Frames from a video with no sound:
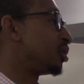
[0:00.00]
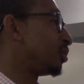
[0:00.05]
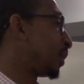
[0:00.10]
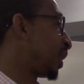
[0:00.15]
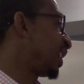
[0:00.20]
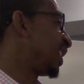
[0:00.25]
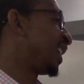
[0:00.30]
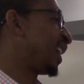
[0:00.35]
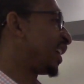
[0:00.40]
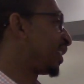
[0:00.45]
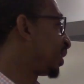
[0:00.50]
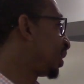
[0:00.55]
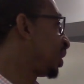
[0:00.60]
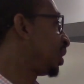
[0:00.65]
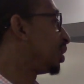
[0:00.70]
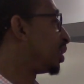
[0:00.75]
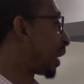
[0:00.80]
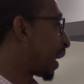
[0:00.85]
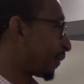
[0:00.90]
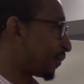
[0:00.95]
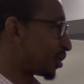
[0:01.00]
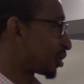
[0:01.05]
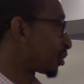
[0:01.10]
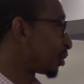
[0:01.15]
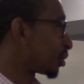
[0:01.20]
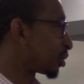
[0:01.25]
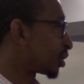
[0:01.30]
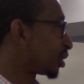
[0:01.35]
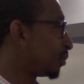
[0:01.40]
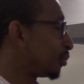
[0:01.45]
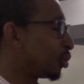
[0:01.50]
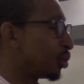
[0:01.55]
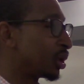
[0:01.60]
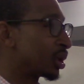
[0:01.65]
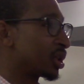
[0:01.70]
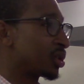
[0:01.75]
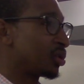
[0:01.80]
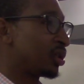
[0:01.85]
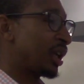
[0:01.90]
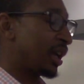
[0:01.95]
you may not need life insurance anymore
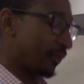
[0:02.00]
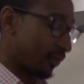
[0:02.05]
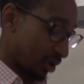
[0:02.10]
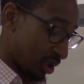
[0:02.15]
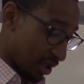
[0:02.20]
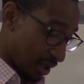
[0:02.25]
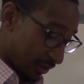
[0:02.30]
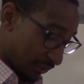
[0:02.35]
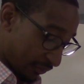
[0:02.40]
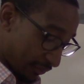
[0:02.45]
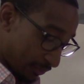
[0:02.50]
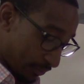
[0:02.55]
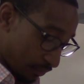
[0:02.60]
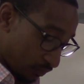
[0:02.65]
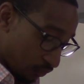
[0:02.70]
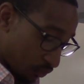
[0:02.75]
because you have enough.